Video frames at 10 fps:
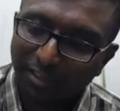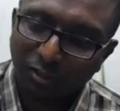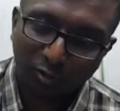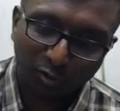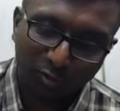it
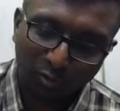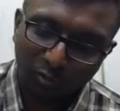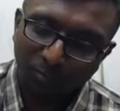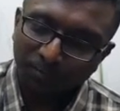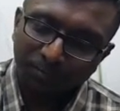to
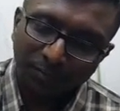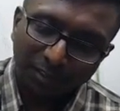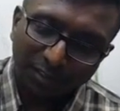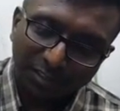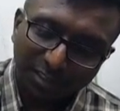you,
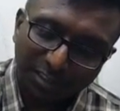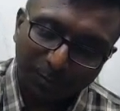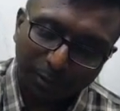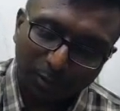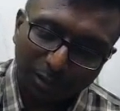this is a
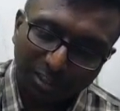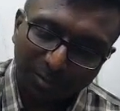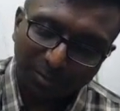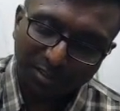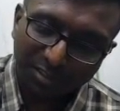
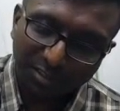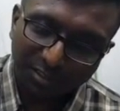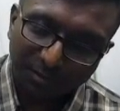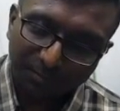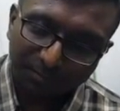speculation
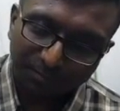business.